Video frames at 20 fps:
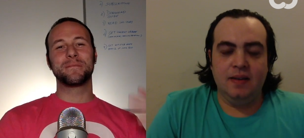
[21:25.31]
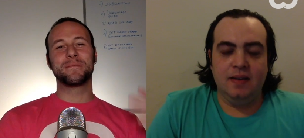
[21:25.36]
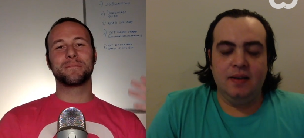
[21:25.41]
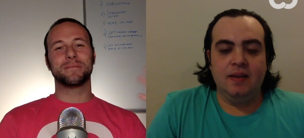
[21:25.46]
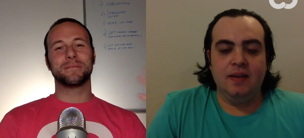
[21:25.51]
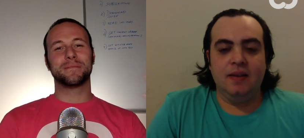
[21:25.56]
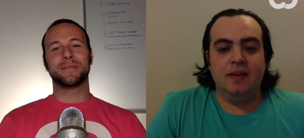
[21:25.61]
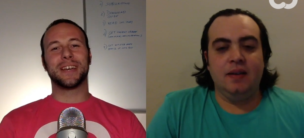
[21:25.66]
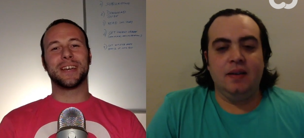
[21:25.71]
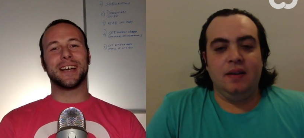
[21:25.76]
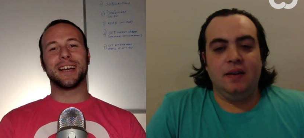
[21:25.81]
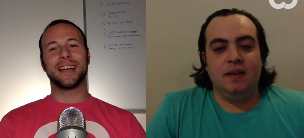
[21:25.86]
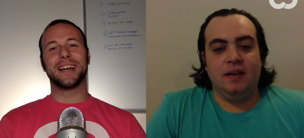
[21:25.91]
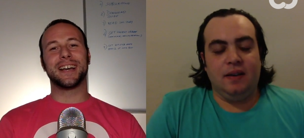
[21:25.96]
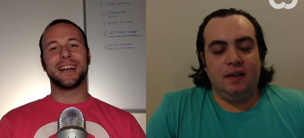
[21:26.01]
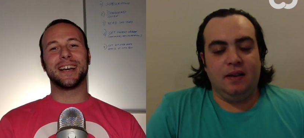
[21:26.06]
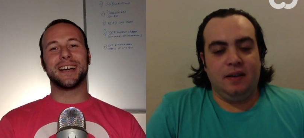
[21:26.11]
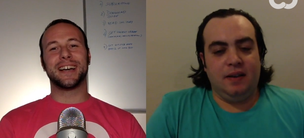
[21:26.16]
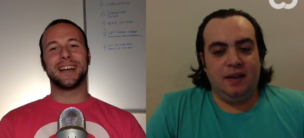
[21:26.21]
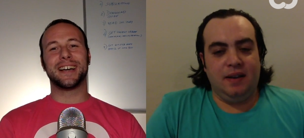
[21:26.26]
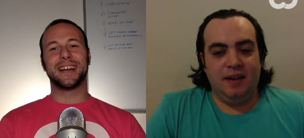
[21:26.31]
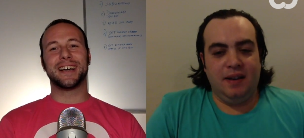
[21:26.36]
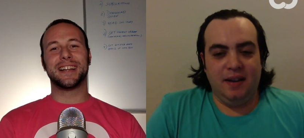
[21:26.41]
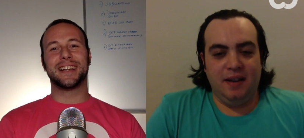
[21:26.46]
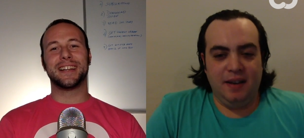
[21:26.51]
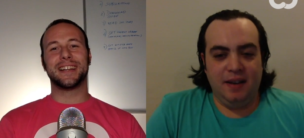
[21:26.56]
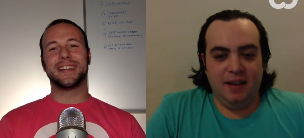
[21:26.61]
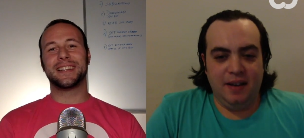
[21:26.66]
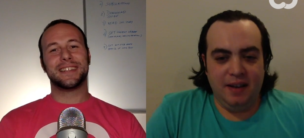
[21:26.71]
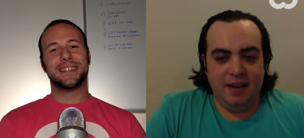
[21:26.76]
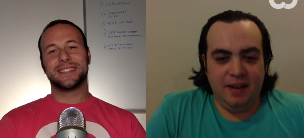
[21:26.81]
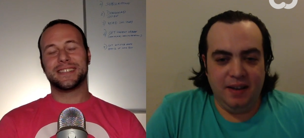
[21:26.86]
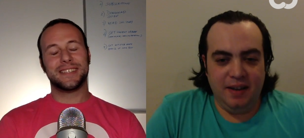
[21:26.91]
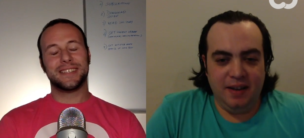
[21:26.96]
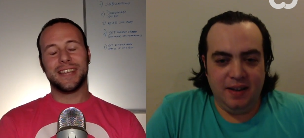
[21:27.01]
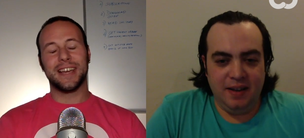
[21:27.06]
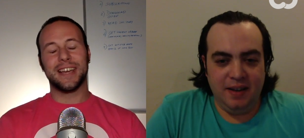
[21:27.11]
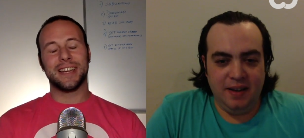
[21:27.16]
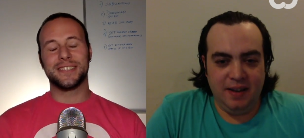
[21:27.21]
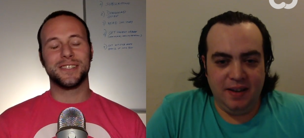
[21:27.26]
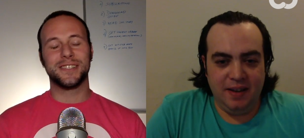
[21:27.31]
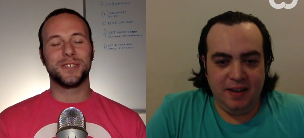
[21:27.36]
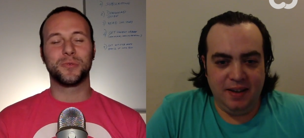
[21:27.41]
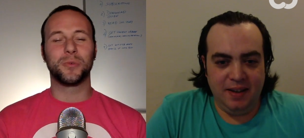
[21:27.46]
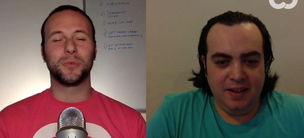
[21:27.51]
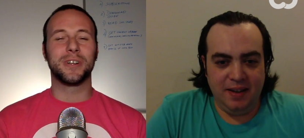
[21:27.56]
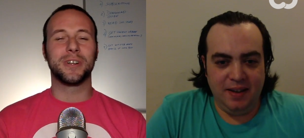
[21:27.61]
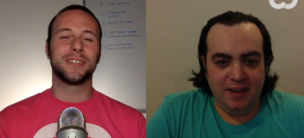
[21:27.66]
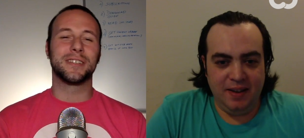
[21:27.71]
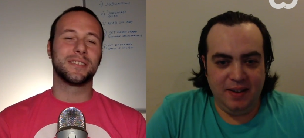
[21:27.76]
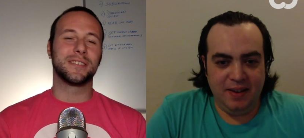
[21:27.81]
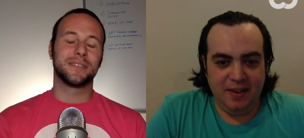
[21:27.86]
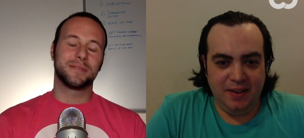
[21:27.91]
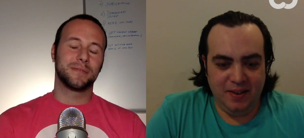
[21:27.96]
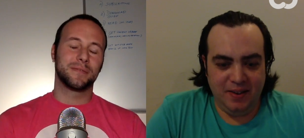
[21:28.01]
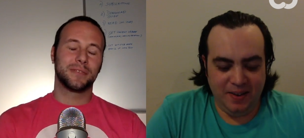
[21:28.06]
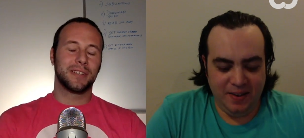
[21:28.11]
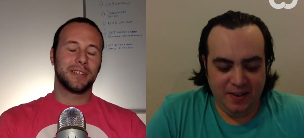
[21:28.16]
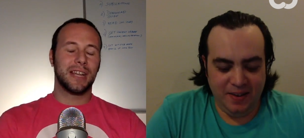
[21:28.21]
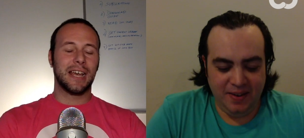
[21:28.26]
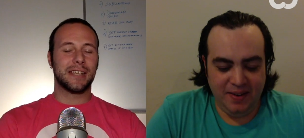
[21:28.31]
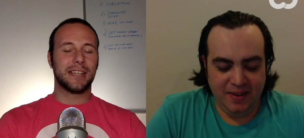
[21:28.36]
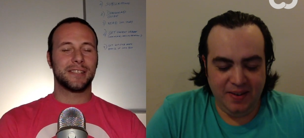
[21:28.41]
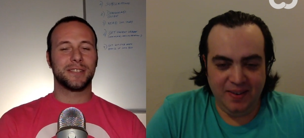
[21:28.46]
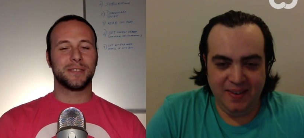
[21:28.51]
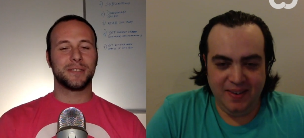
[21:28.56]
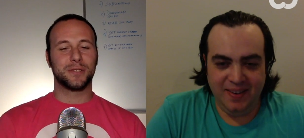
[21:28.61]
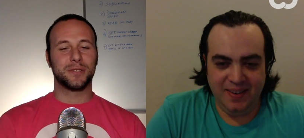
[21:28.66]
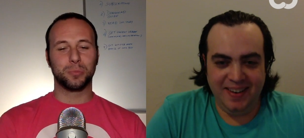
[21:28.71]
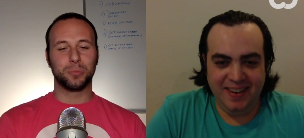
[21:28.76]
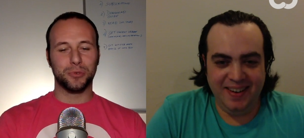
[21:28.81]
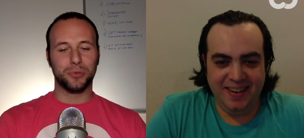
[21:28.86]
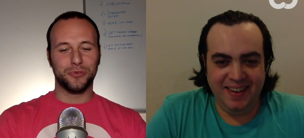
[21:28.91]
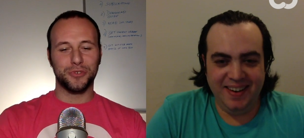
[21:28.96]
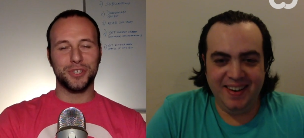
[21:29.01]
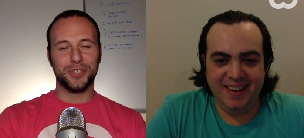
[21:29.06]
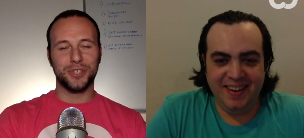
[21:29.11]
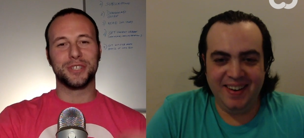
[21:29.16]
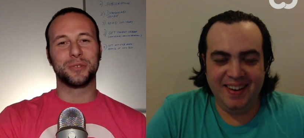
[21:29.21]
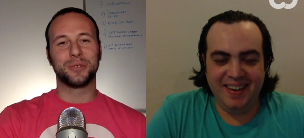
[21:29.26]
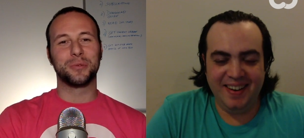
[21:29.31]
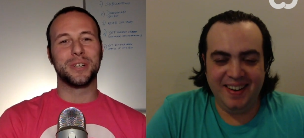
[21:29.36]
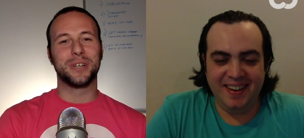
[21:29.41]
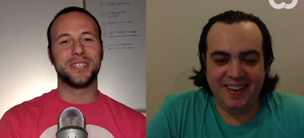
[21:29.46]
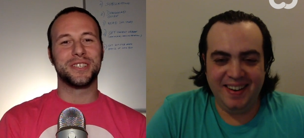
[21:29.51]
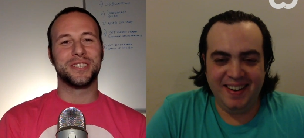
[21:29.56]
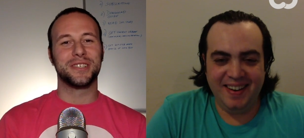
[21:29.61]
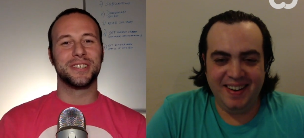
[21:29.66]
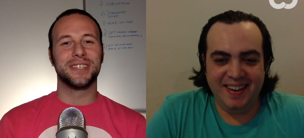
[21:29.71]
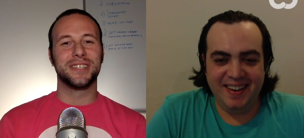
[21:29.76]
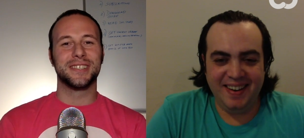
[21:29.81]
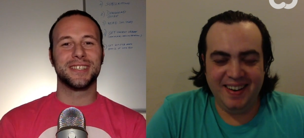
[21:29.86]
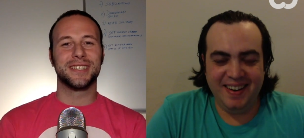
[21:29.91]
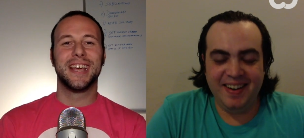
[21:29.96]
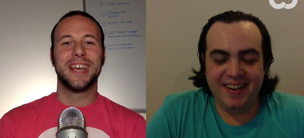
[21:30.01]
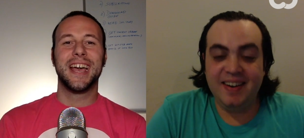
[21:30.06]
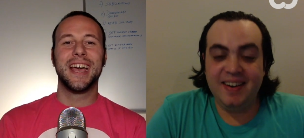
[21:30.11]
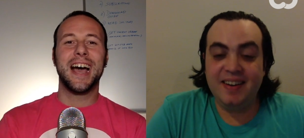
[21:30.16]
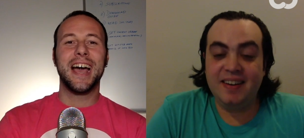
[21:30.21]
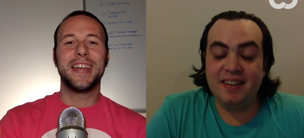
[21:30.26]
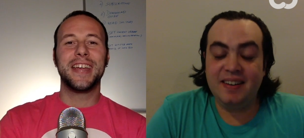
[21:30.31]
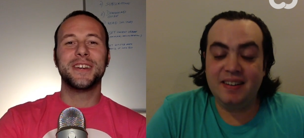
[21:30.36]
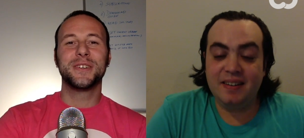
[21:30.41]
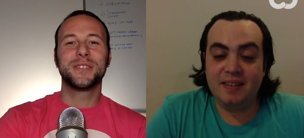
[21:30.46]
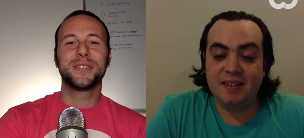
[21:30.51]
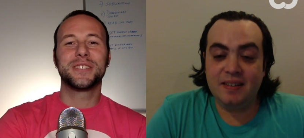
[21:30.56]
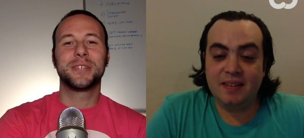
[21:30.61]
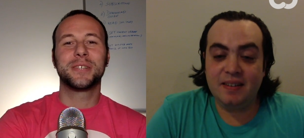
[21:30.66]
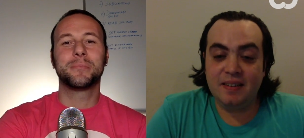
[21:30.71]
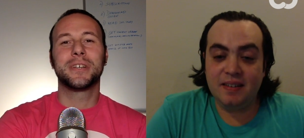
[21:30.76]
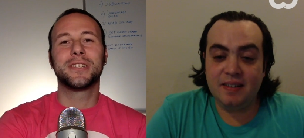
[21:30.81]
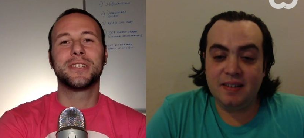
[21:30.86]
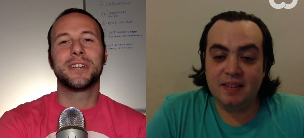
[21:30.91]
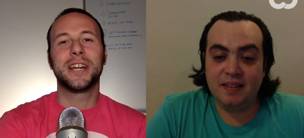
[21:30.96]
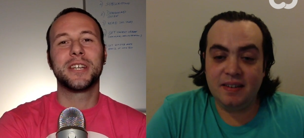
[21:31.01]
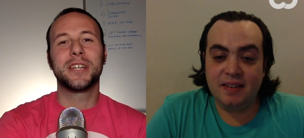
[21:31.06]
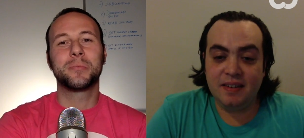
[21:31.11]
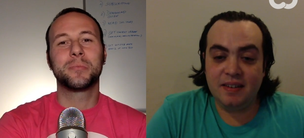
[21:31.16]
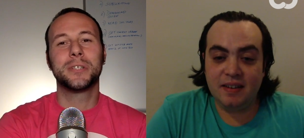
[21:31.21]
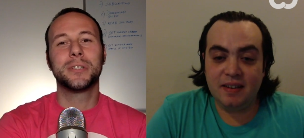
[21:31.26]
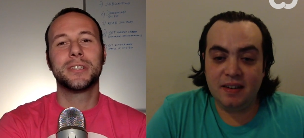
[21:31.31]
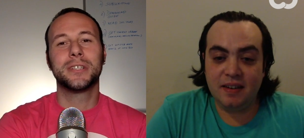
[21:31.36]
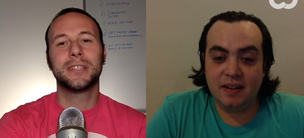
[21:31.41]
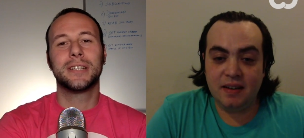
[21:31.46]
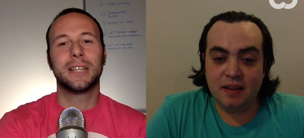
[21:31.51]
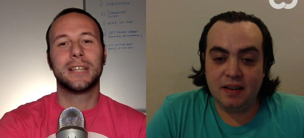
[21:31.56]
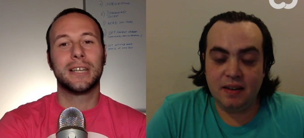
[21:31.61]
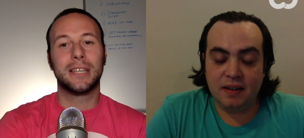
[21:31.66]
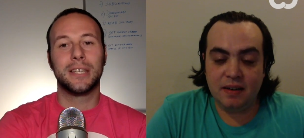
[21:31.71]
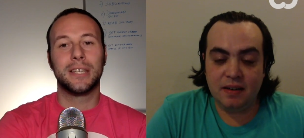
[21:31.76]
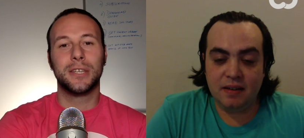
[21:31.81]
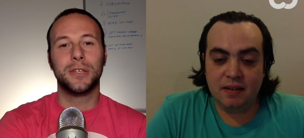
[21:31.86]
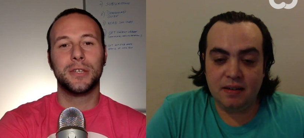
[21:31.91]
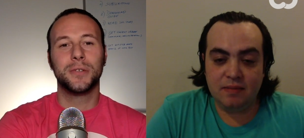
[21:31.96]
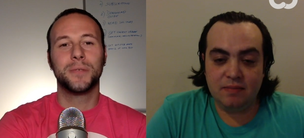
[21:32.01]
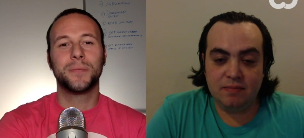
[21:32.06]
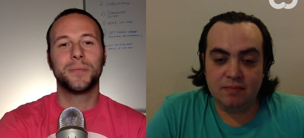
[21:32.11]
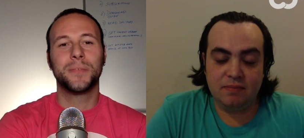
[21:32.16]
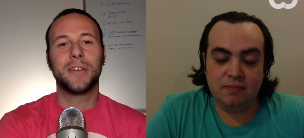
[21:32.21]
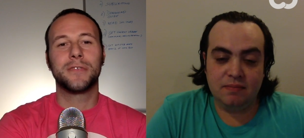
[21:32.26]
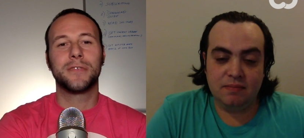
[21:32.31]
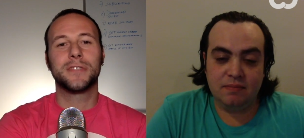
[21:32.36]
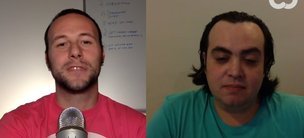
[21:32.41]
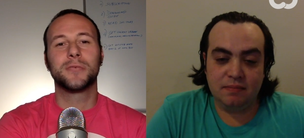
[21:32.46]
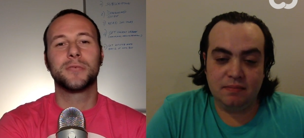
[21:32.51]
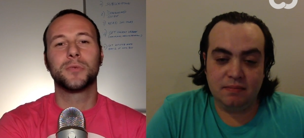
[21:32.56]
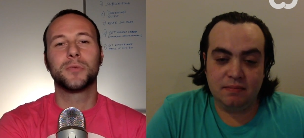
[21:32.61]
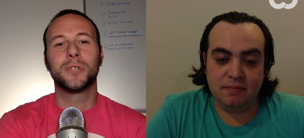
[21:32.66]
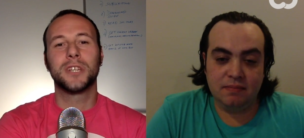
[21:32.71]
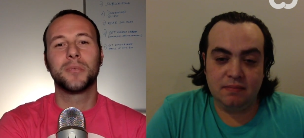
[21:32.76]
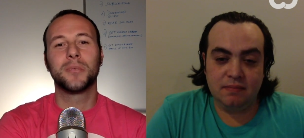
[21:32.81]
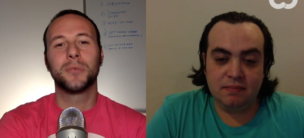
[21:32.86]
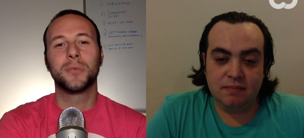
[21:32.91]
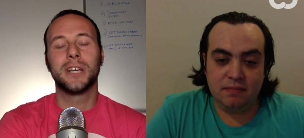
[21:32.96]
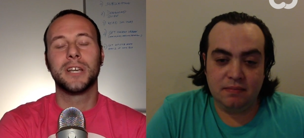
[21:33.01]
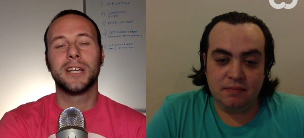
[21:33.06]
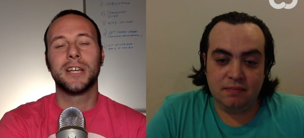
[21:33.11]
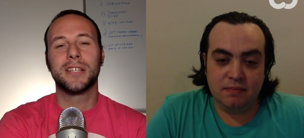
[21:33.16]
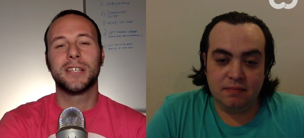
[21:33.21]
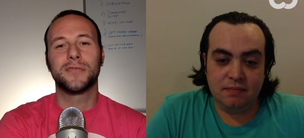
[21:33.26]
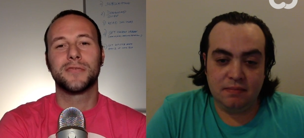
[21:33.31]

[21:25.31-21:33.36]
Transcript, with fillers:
Speaker 1: I'm, uh, yeah, just one last superficial question is I know some other expert like you, after working with us